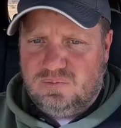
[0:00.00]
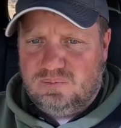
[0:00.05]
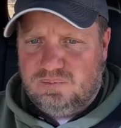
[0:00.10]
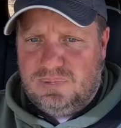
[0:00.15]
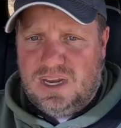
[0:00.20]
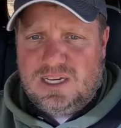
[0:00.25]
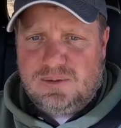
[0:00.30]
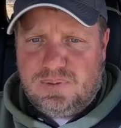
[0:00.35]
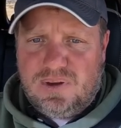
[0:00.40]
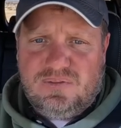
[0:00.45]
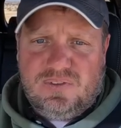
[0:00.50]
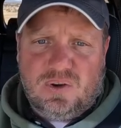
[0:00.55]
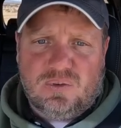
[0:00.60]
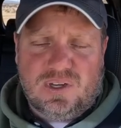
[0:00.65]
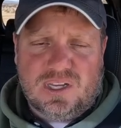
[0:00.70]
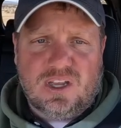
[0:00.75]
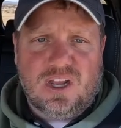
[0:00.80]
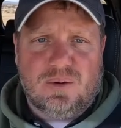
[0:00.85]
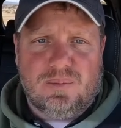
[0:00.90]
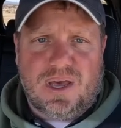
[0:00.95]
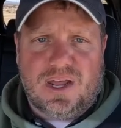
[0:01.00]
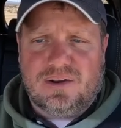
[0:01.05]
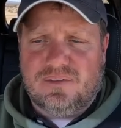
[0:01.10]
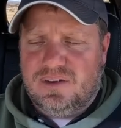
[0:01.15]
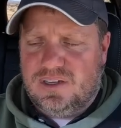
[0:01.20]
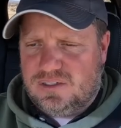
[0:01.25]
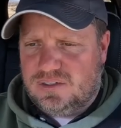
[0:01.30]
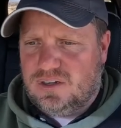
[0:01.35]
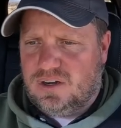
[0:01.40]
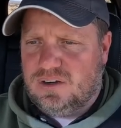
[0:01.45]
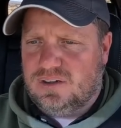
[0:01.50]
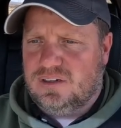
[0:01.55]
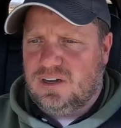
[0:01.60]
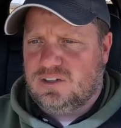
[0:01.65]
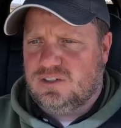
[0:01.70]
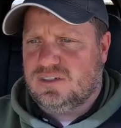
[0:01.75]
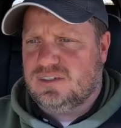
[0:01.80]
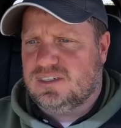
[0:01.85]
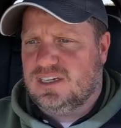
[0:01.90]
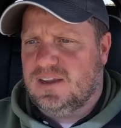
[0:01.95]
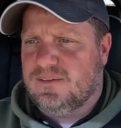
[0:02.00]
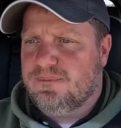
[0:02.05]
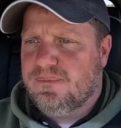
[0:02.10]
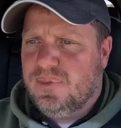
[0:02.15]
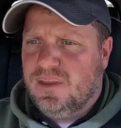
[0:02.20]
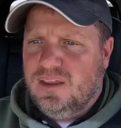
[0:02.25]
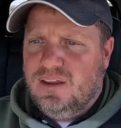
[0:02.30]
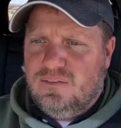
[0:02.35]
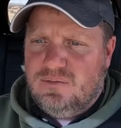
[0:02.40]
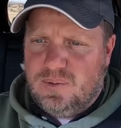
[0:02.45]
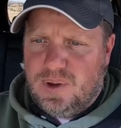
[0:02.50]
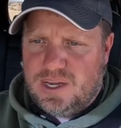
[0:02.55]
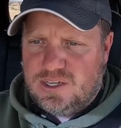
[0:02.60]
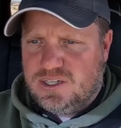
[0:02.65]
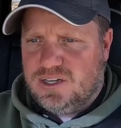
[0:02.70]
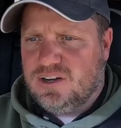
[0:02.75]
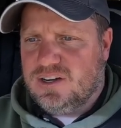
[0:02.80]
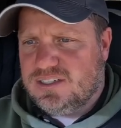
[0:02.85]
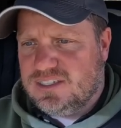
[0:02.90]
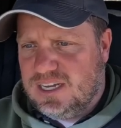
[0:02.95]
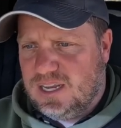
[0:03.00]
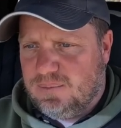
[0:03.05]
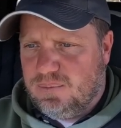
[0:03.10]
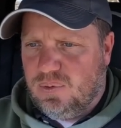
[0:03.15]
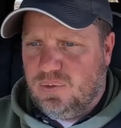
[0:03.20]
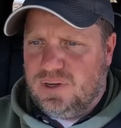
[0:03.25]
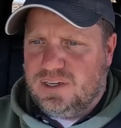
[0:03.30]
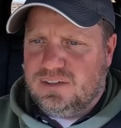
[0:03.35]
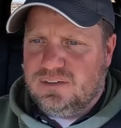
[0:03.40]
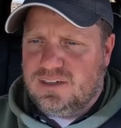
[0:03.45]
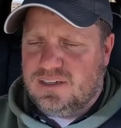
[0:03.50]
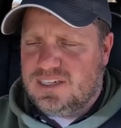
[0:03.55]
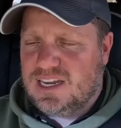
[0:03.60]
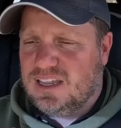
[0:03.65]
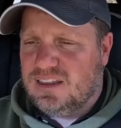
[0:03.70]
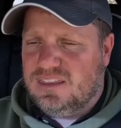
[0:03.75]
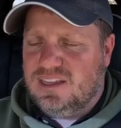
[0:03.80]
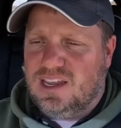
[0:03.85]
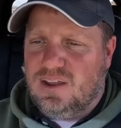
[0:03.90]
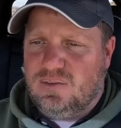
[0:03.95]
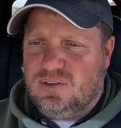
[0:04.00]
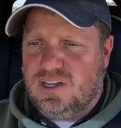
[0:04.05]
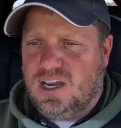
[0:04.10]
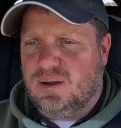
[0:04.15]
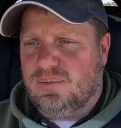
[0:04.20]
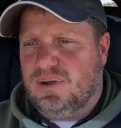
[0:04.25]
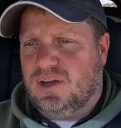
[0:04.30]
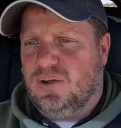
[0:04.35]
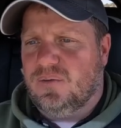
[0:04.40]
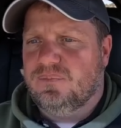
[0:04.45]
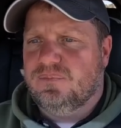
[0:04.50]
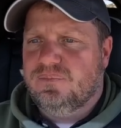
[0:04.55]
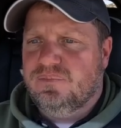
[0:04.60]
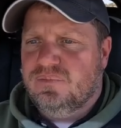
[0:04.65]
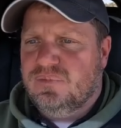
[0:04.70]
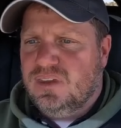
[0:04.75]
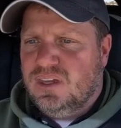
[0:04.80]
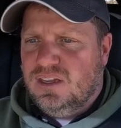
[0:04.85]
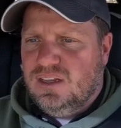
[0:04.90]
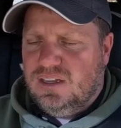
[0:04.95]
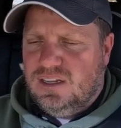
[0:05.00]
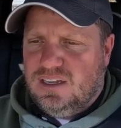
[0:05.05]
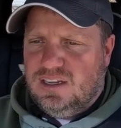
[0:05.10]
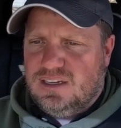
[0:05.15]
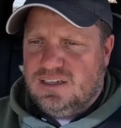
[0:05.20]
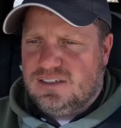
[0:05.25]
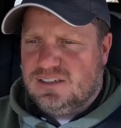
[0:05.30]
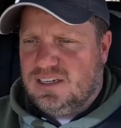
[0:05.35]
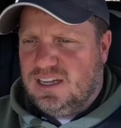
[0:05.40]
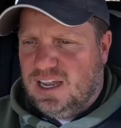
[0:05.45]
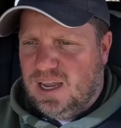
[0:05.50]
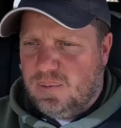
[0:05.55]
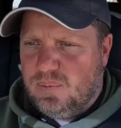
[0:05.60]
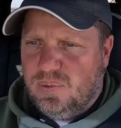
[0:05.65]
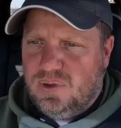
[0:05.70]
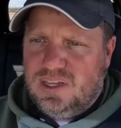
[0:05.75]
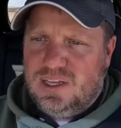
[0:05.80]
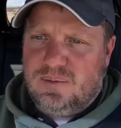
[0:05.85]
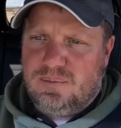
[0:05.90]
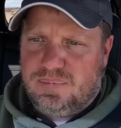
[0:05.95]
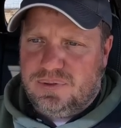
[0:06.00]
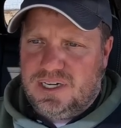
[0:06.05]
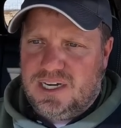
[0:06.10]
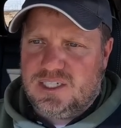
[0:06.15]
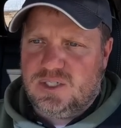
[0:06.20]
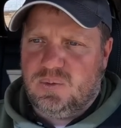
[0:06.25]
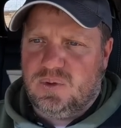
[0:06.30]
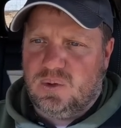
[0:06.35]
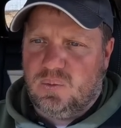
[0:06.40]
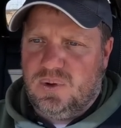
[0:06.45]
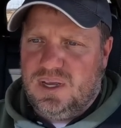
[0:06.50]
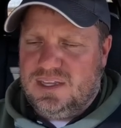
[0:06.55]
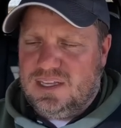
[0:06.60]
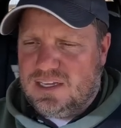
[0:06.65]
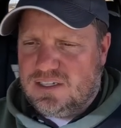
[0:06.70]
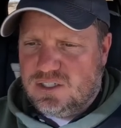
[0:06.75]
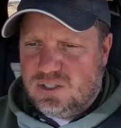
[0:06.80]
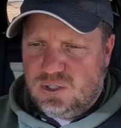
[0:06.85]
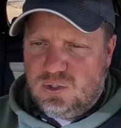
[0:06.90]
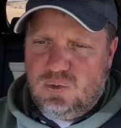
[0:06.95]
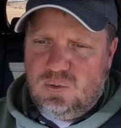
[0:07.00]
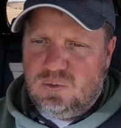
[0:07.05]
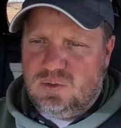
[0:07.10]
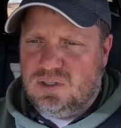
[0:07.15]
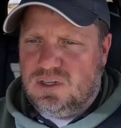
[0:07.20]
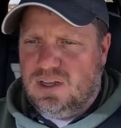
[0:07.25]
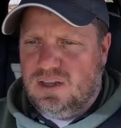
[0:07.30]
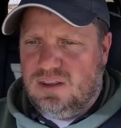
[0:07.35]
makes me feel really good about it, Sorry, I should say, from an engineering standpoint. The second thing I would talk about is I'm really impressed with the way they tuned